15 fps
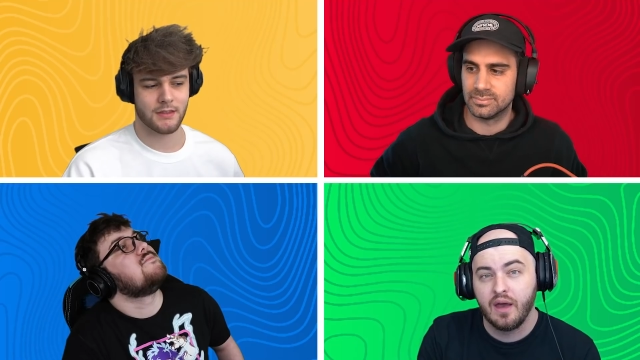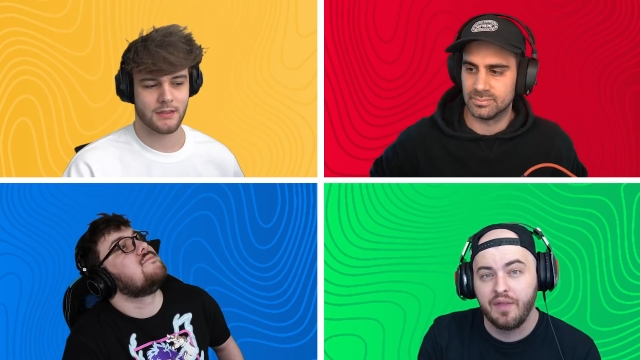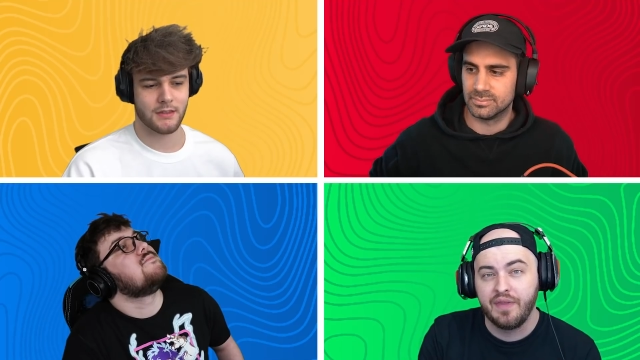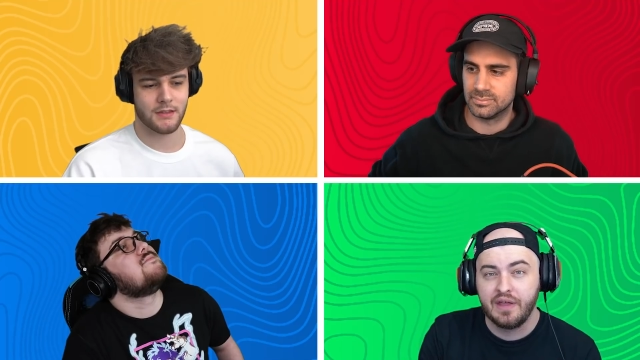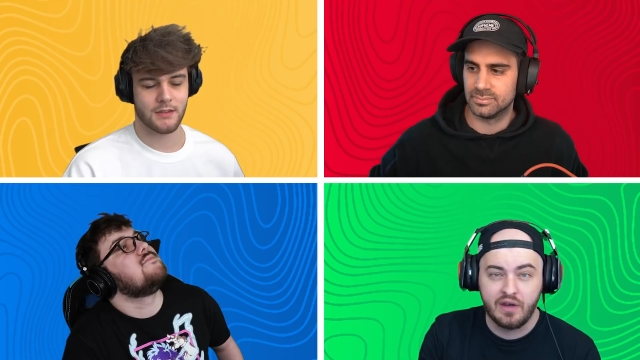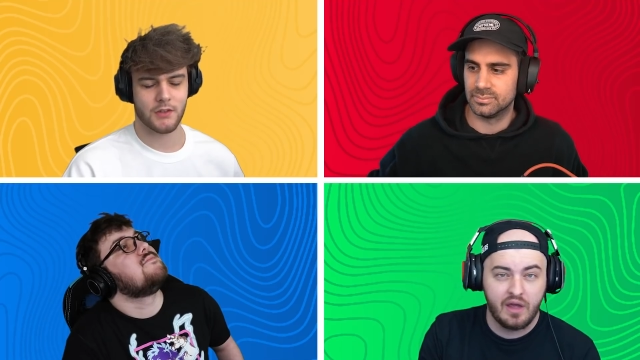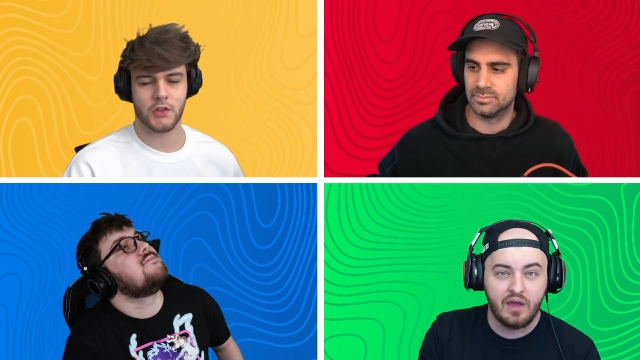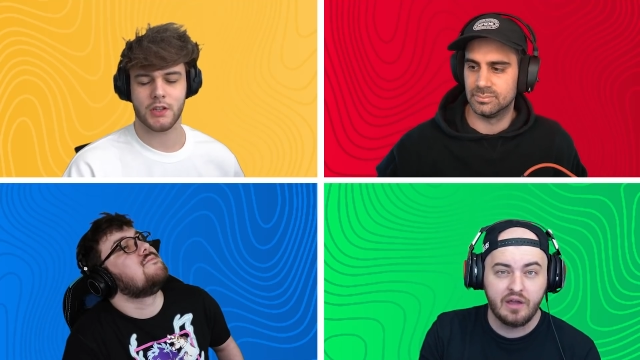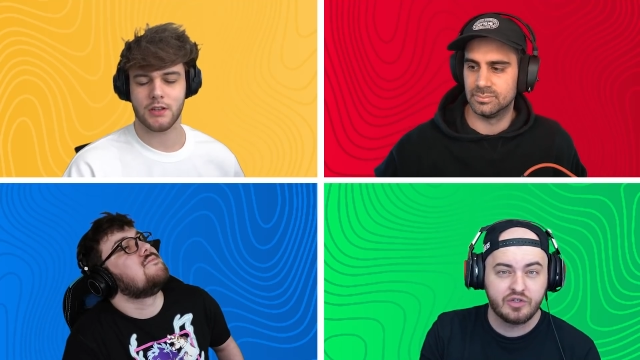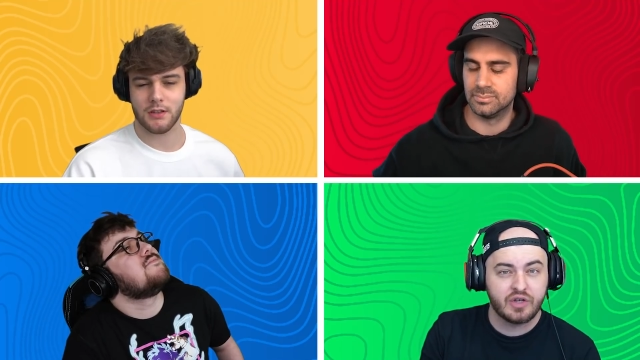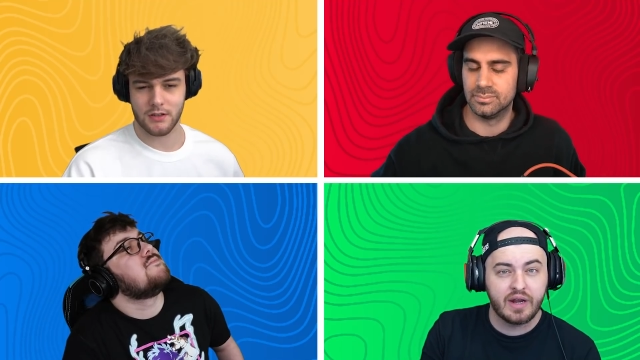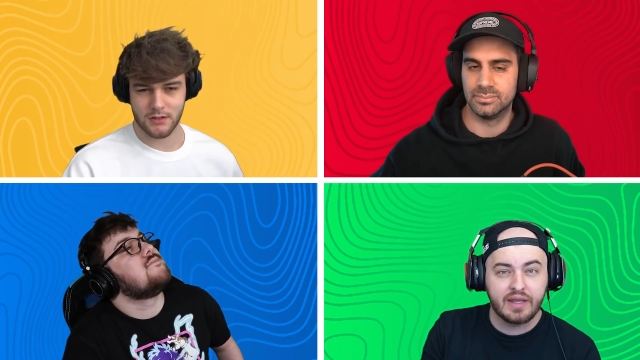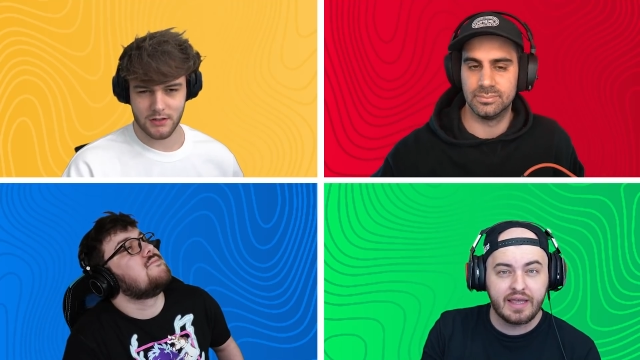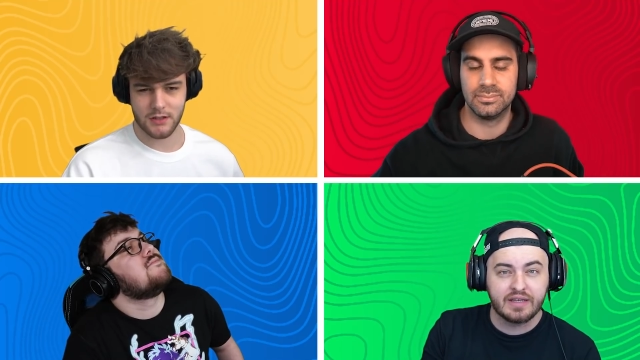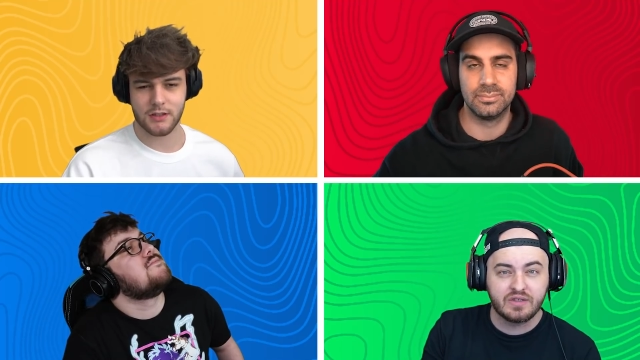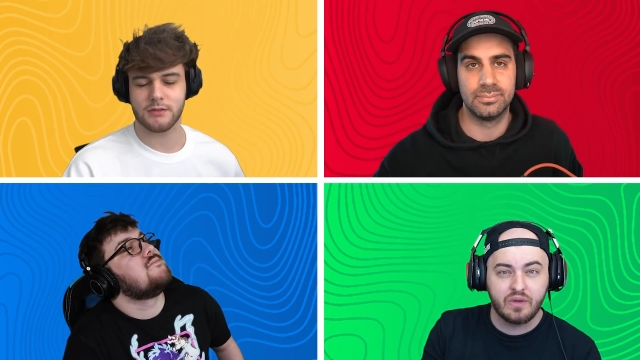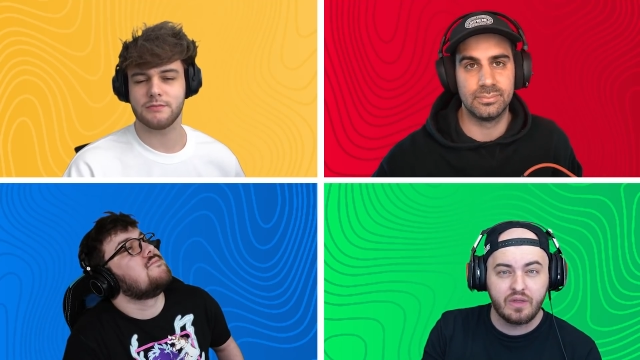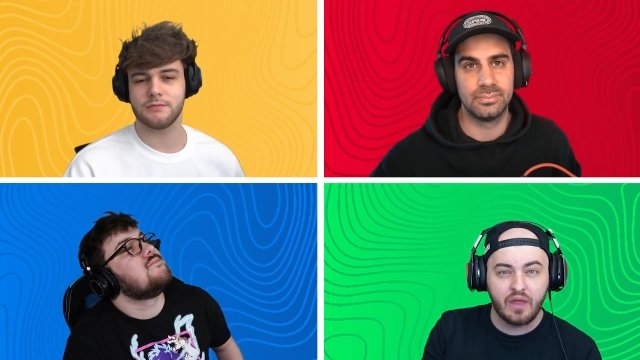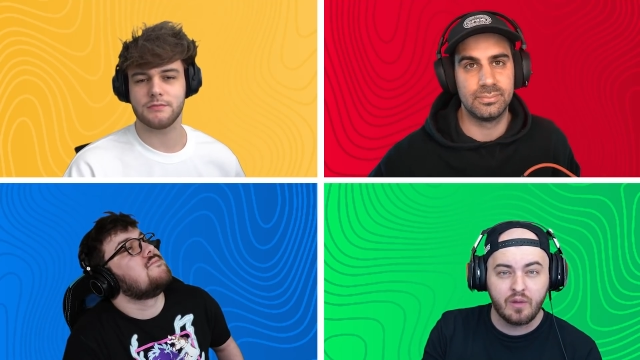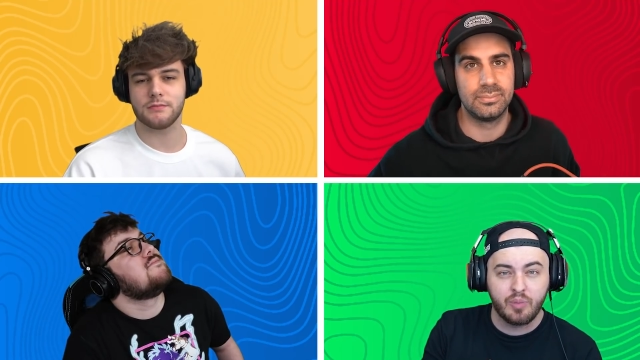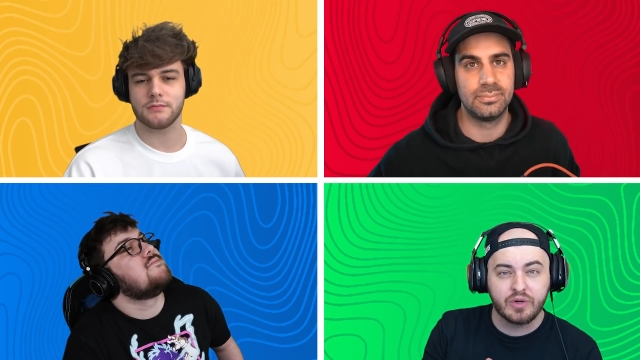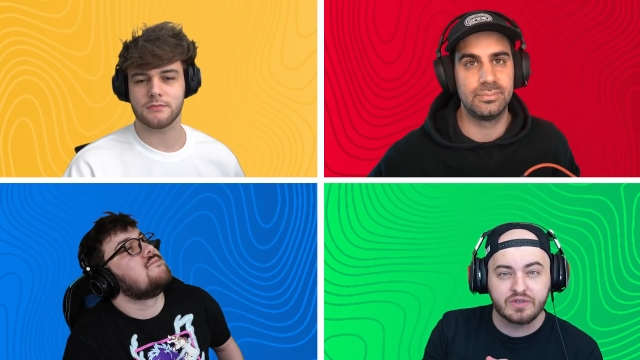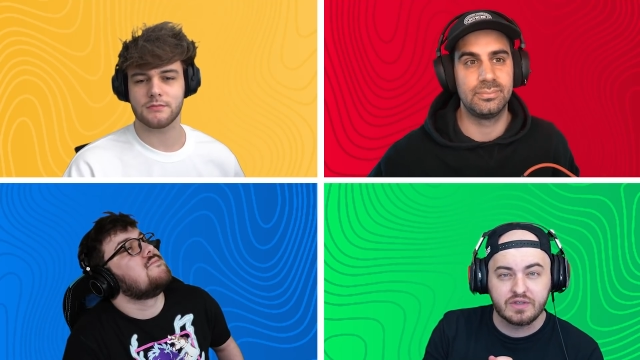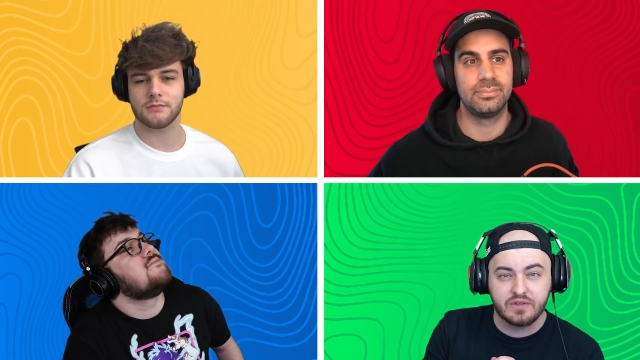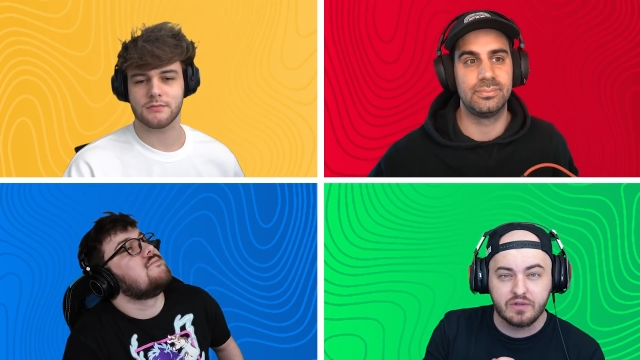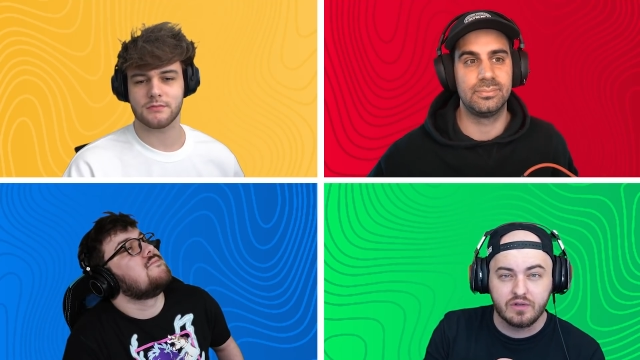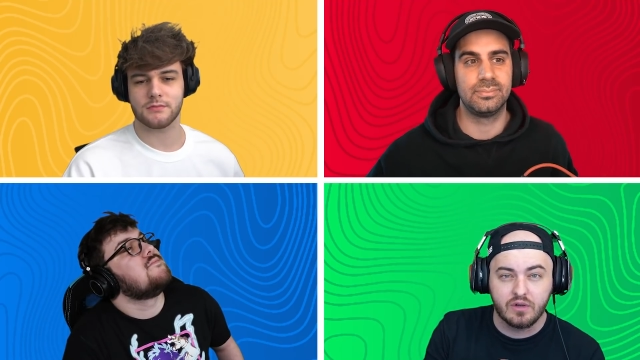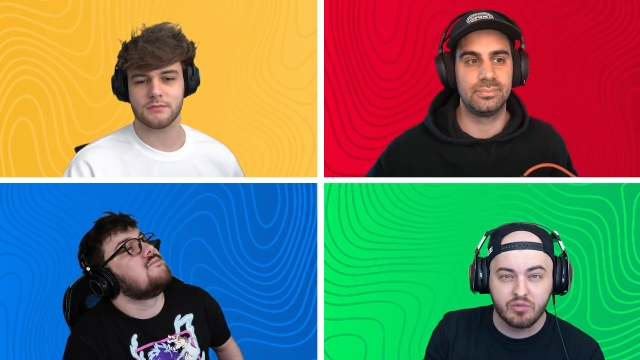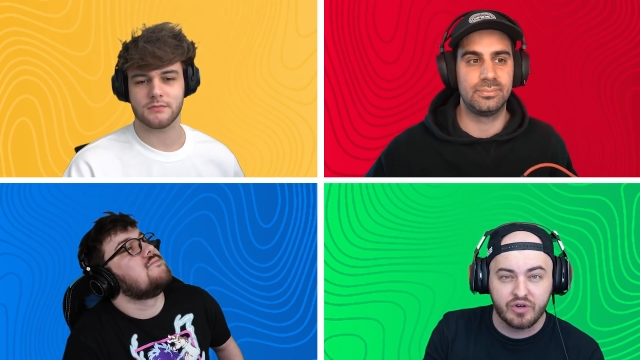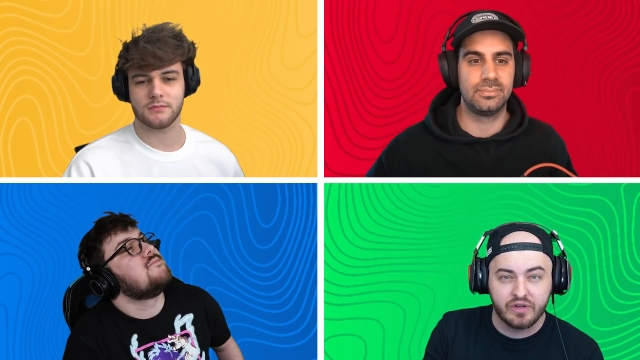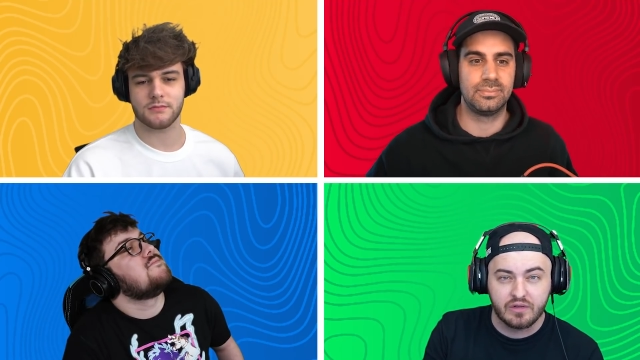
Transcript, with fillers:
Speaker 1: and then uh, try to guess who the other person's YouTuber